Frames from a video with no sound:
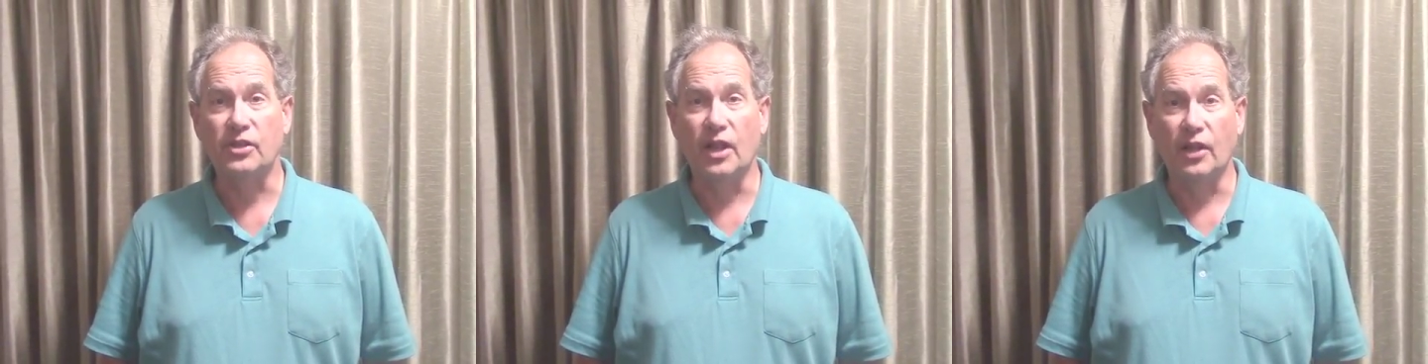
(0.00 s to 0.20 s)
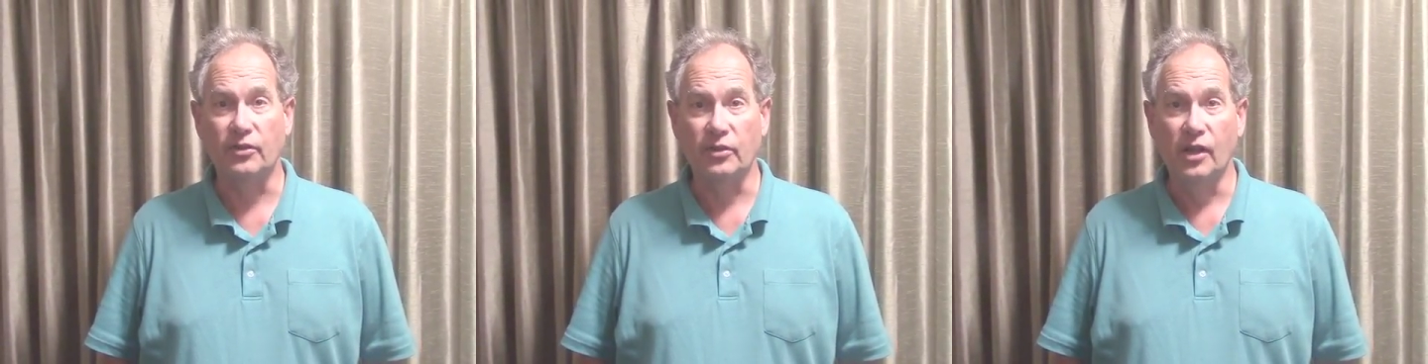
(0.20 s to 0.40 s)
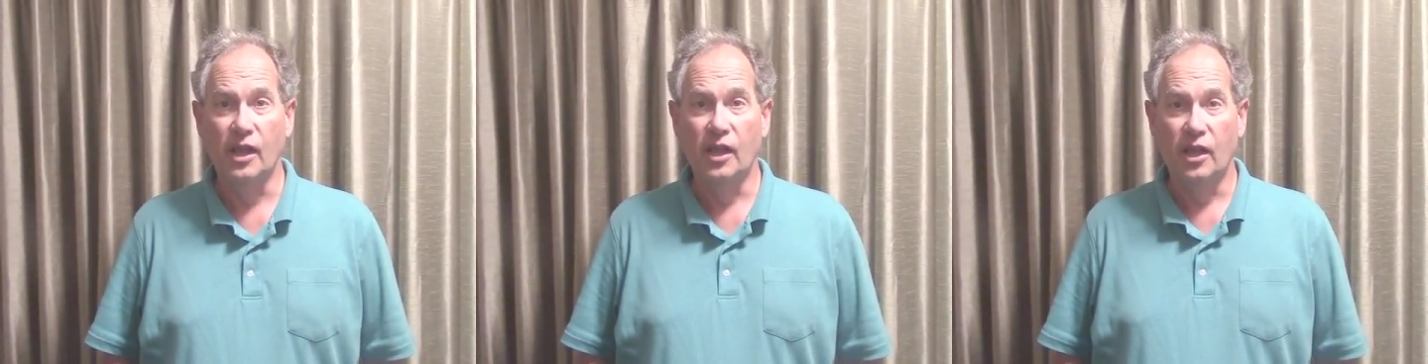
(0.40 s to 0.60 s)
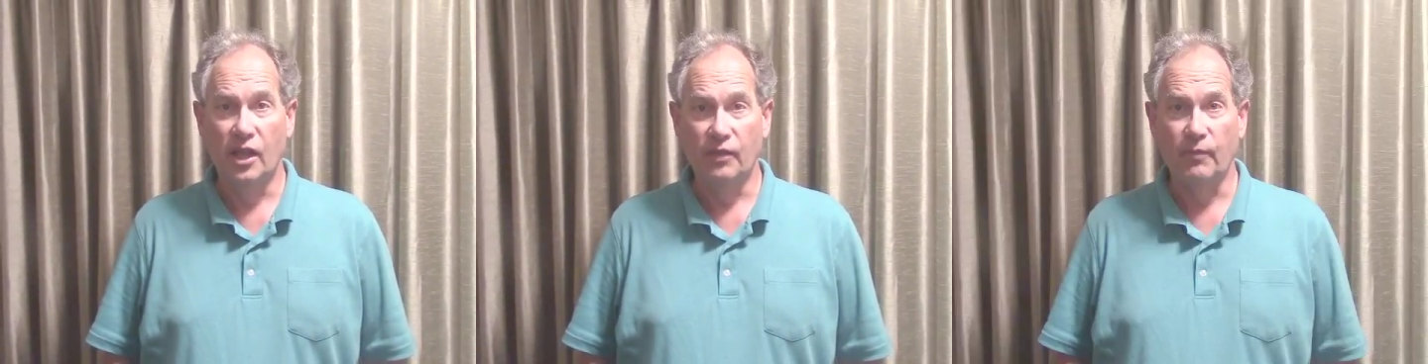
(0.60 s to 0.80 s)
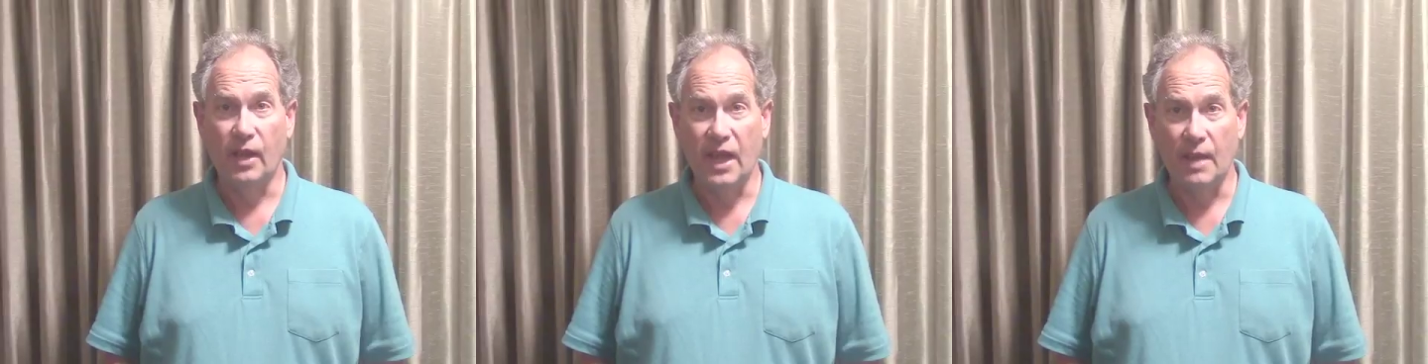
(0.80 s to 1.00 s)
the other
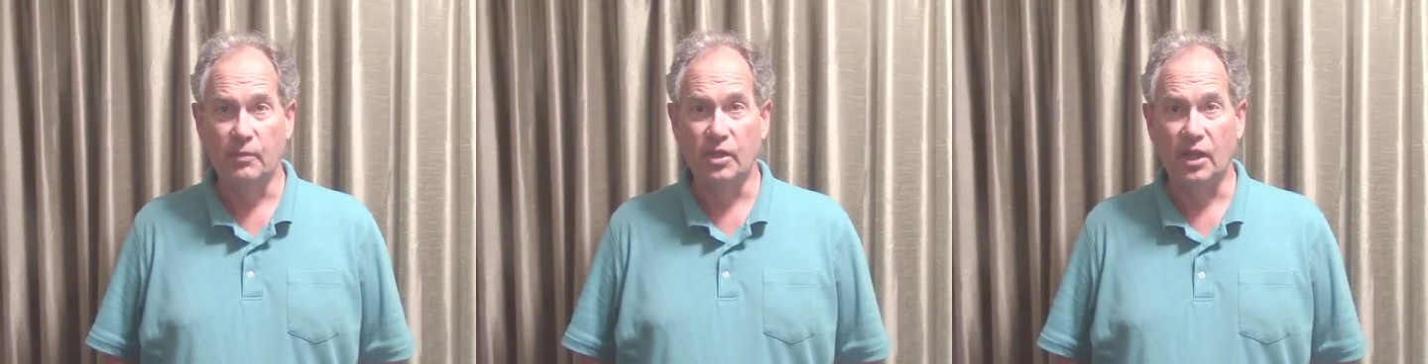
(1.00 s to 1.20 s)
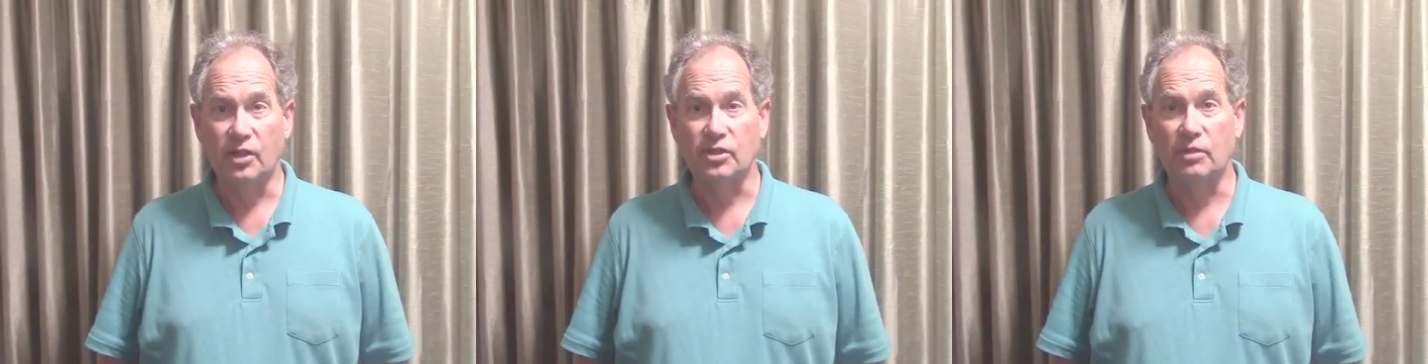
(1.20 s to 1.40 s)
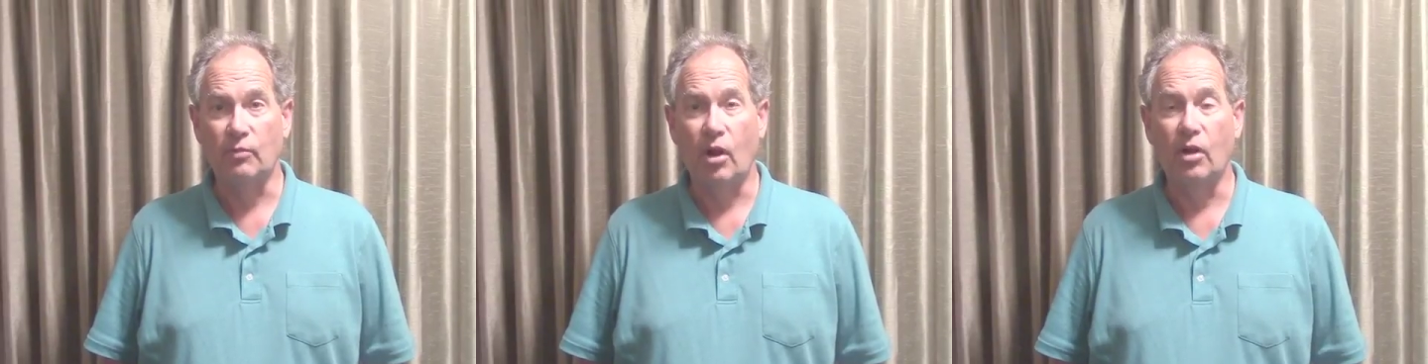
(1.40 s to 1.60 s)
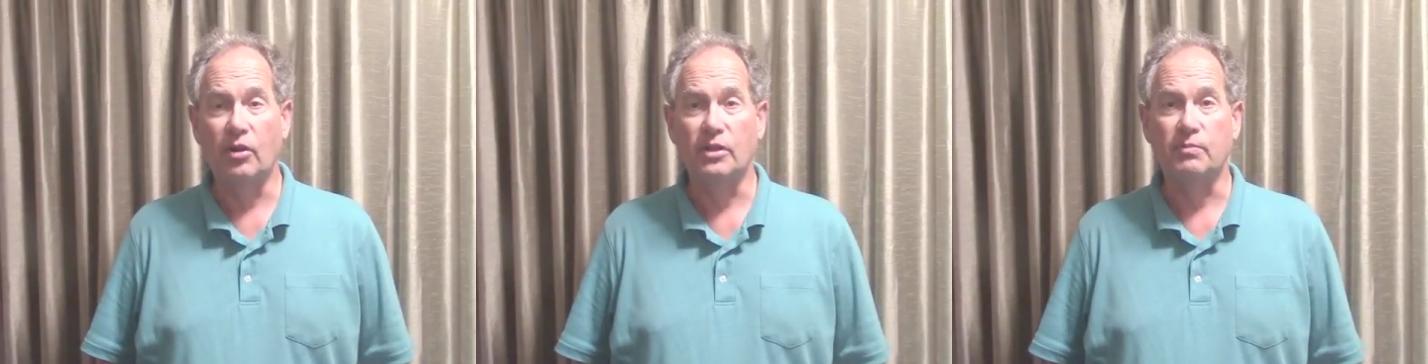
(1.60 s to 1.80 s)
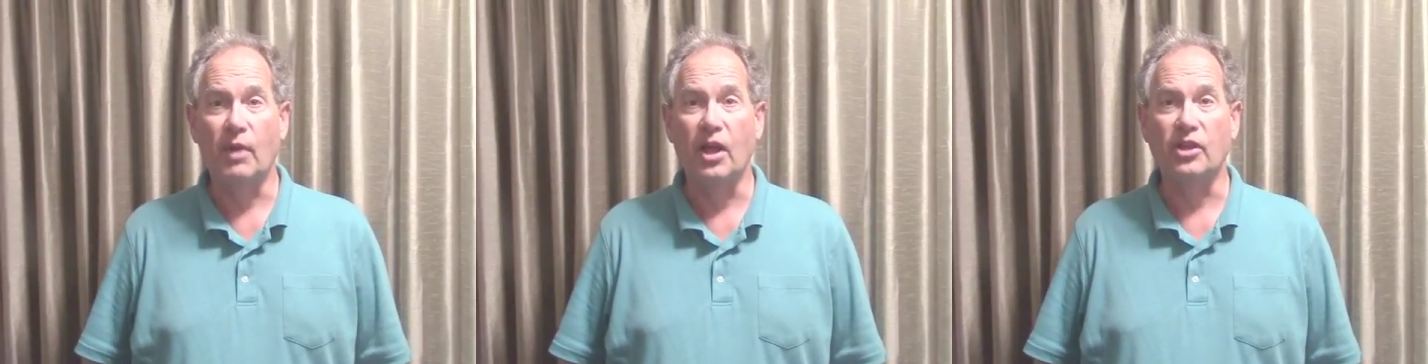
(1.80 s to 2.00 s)
in Miami against the
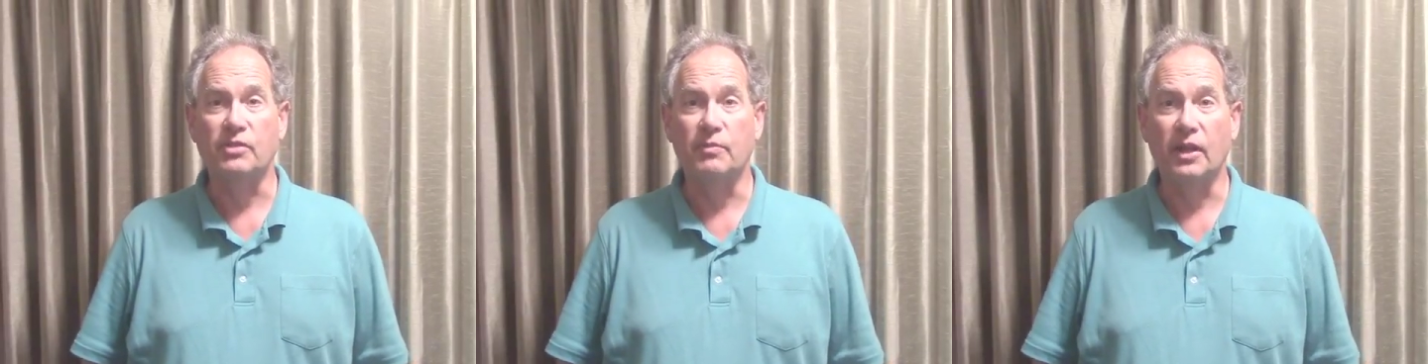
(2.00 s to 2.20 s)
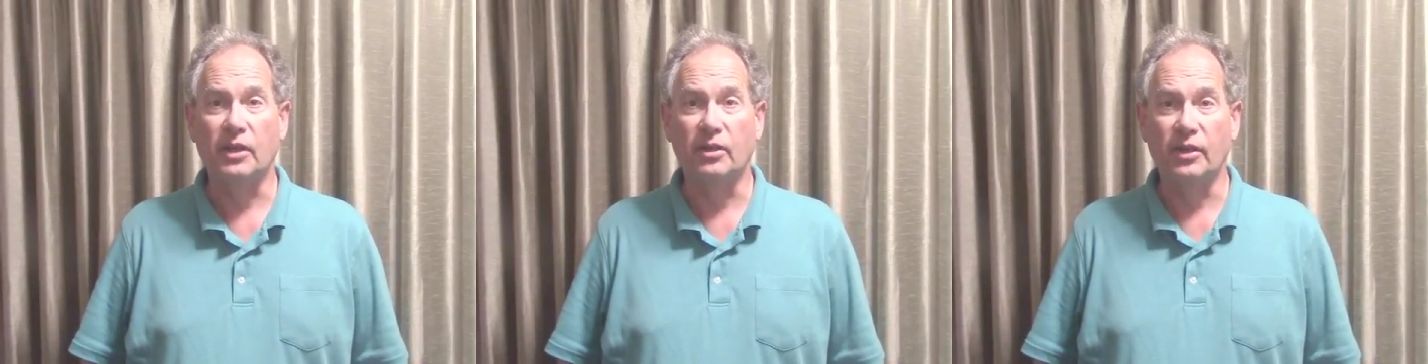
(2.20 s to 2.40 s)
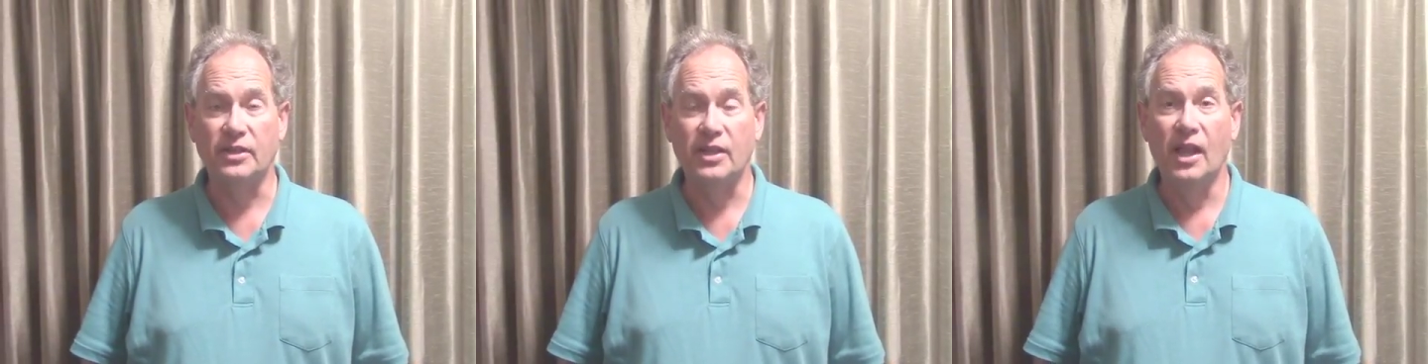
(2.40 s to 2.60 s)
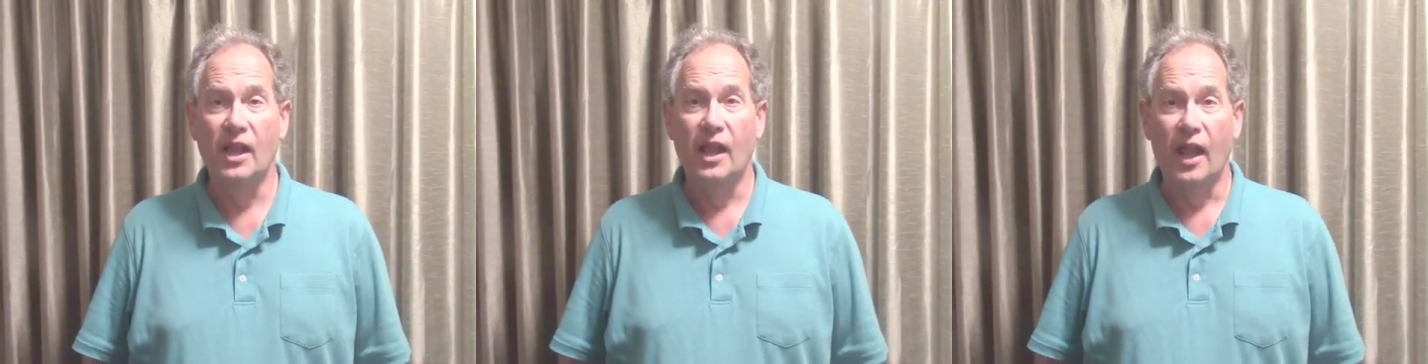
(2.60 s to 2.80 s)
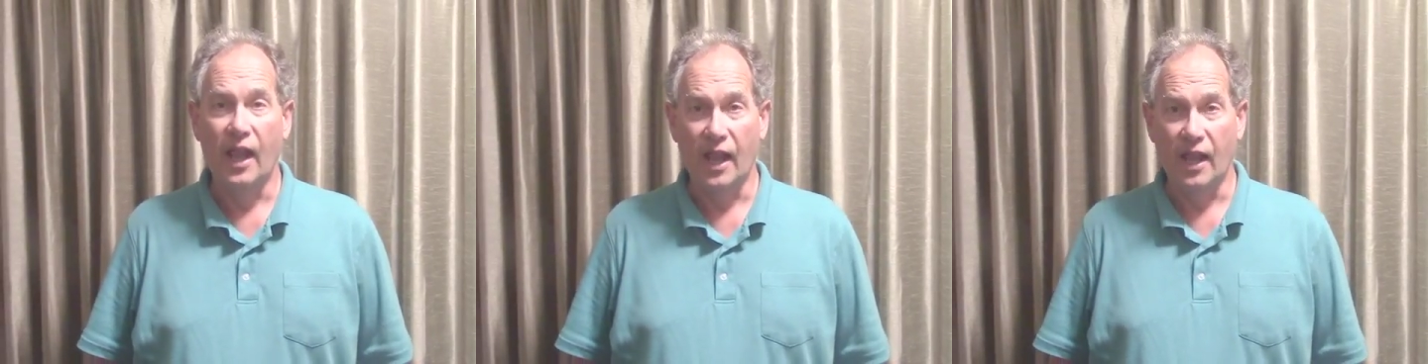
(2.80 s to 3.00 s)
Marlins. Miles Mikolas
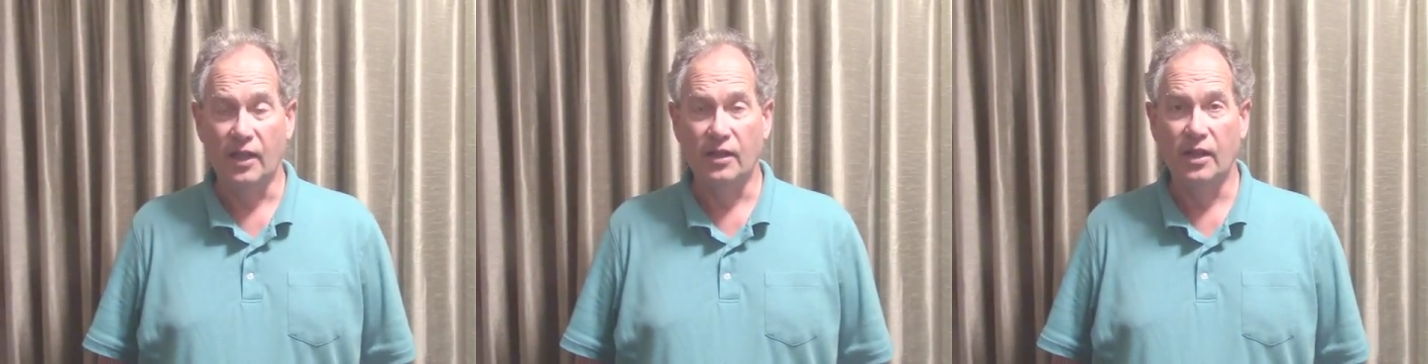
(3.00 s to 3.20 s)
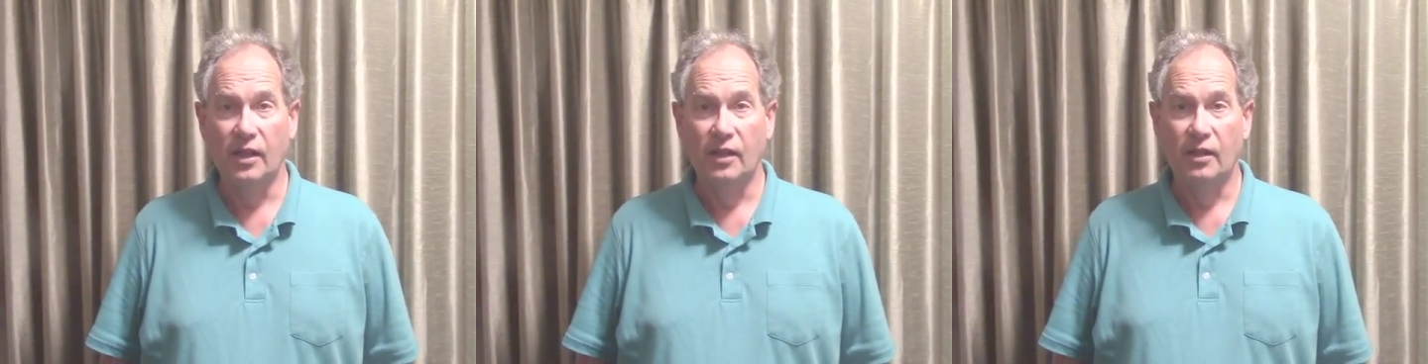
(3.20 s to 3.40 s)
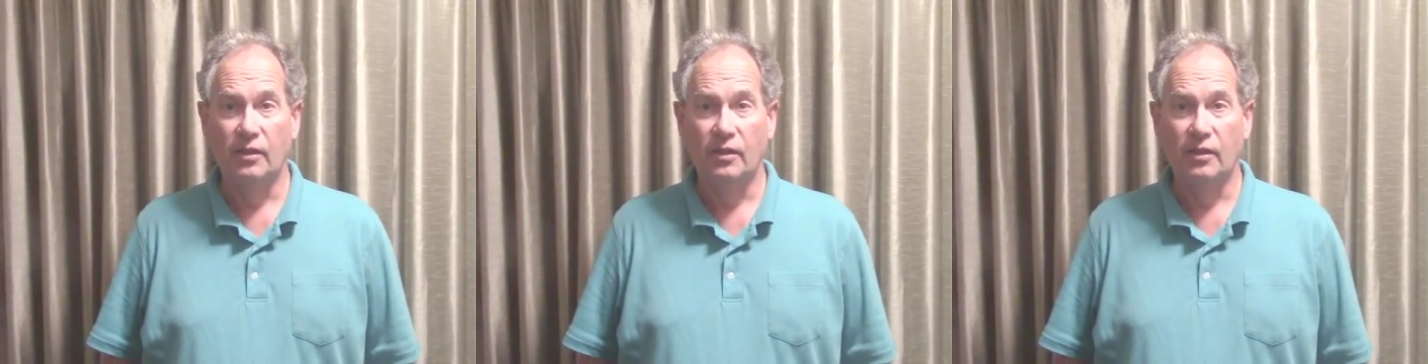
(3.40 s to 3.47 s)
and